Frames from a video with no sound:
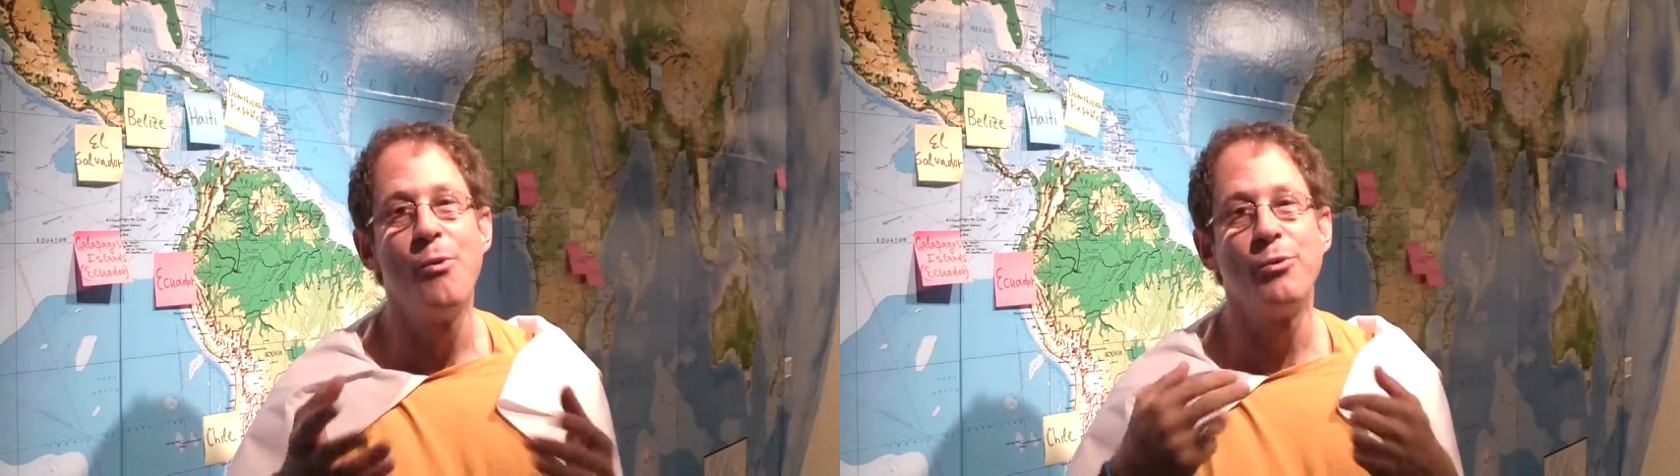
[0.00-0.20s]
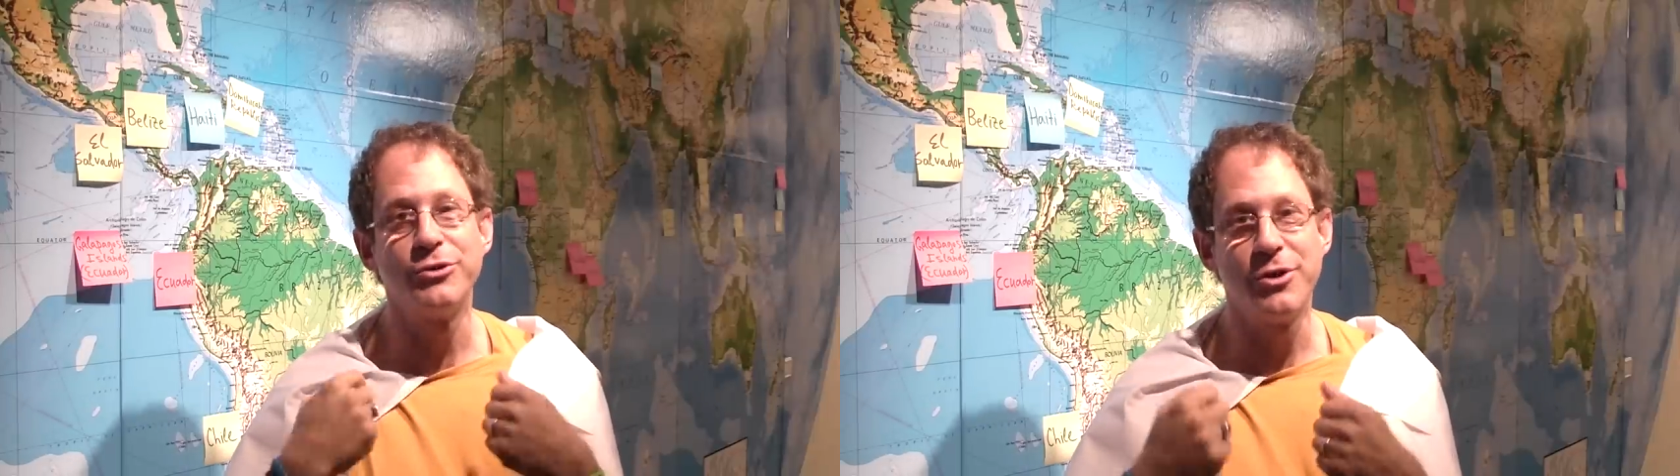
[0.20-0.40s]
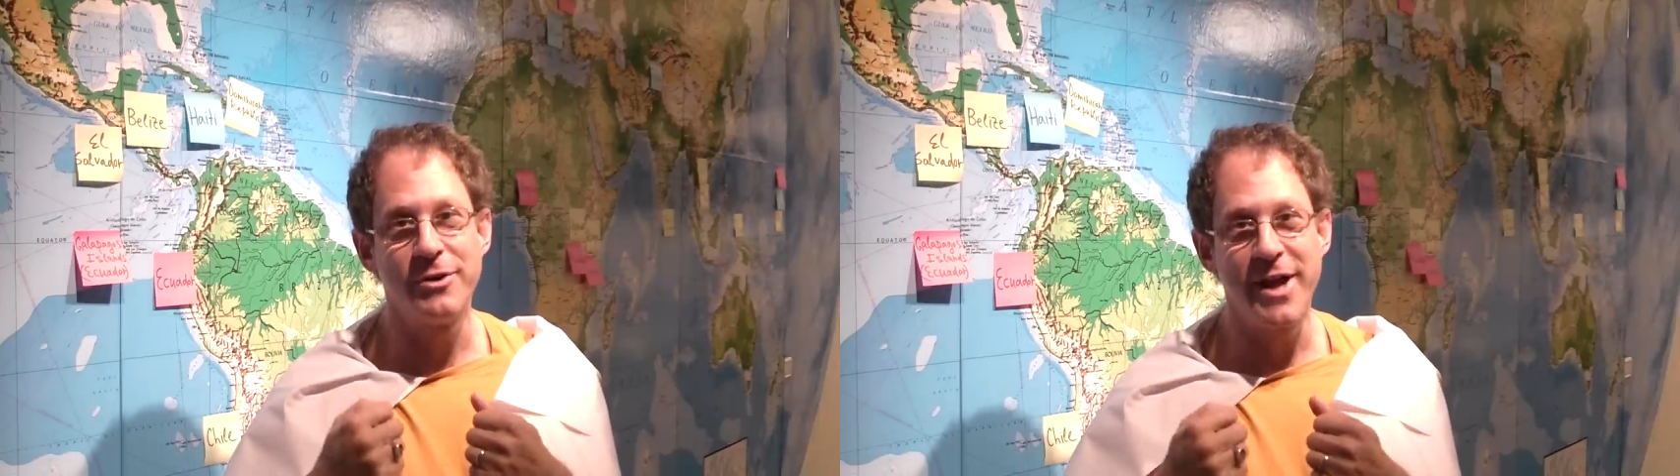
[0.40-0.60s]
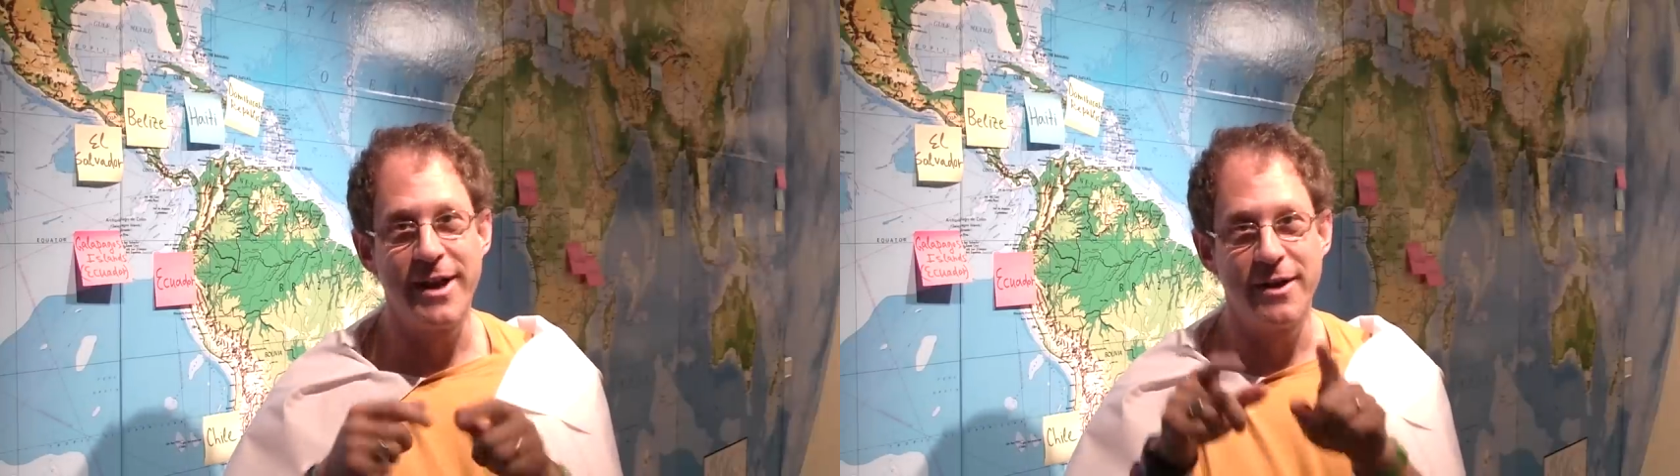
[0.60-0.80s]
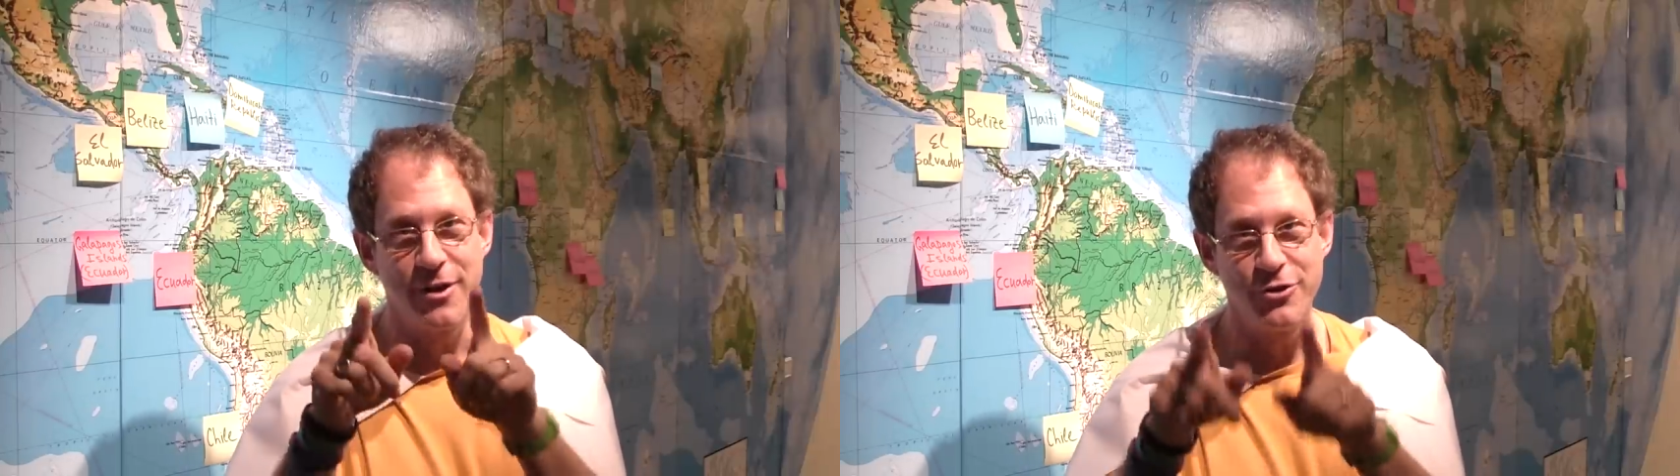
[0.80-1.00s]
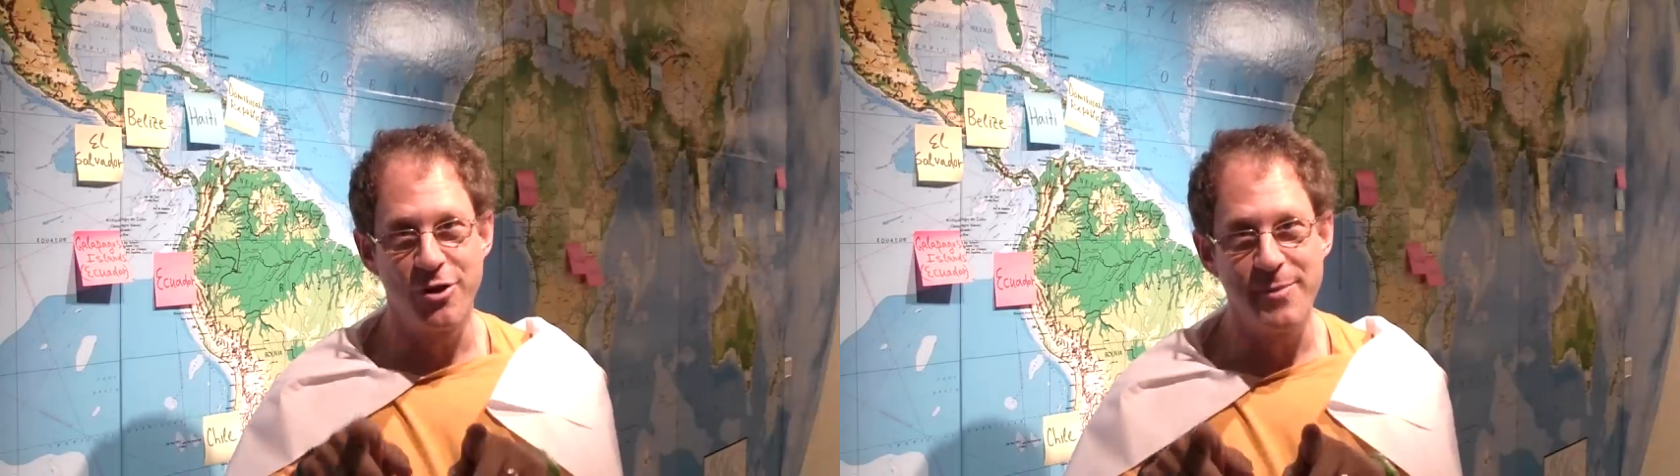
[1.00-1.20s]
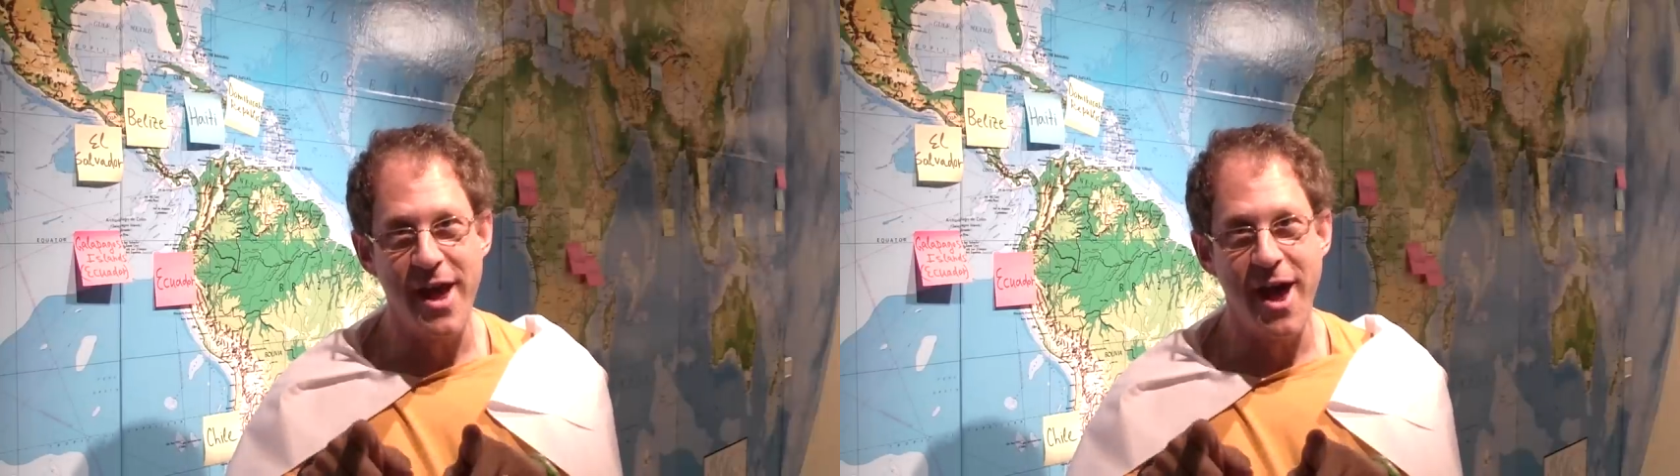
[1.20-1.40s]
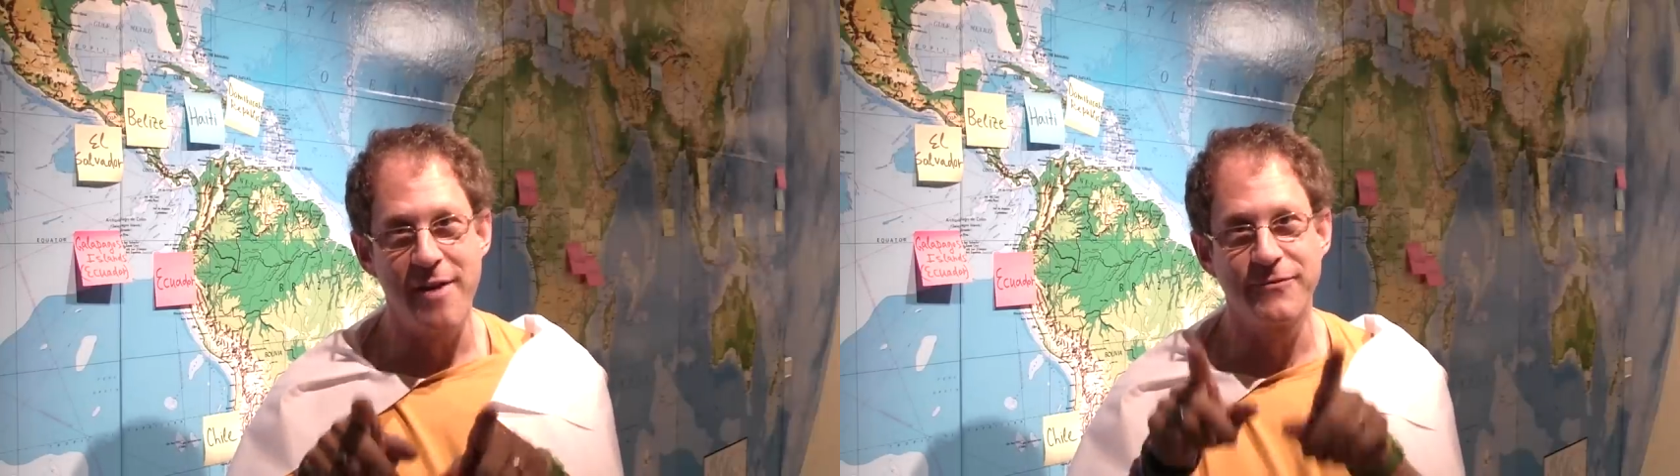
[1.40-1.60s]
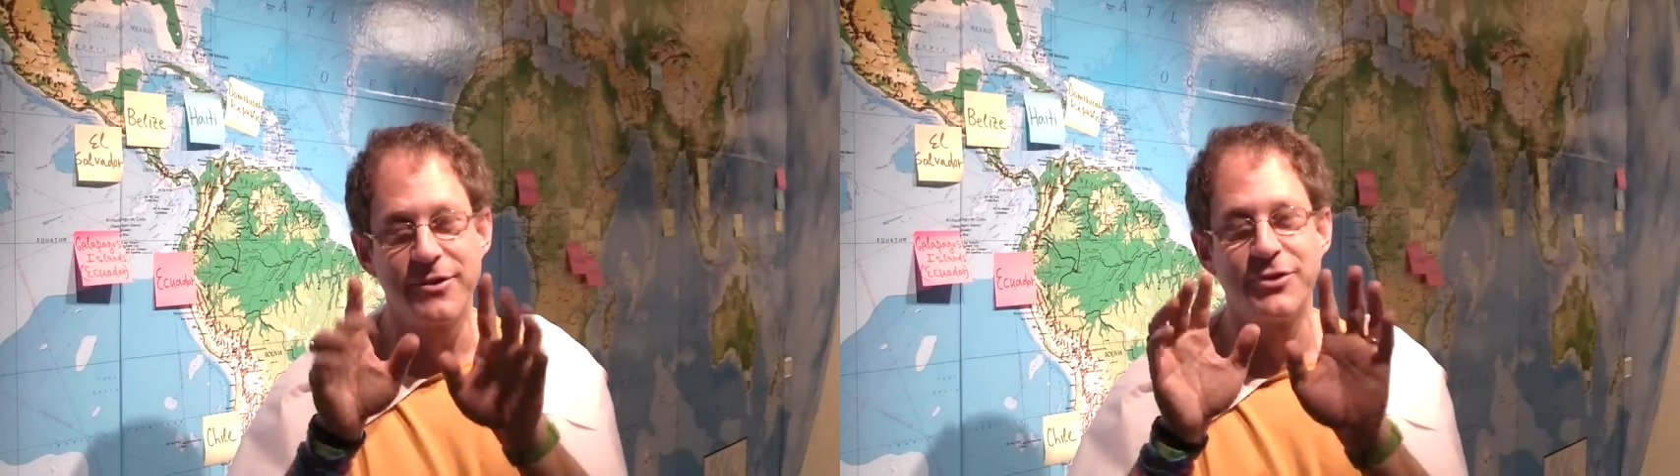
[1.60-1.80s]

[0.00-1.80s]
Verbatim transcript: we'll donate it on your behalf to the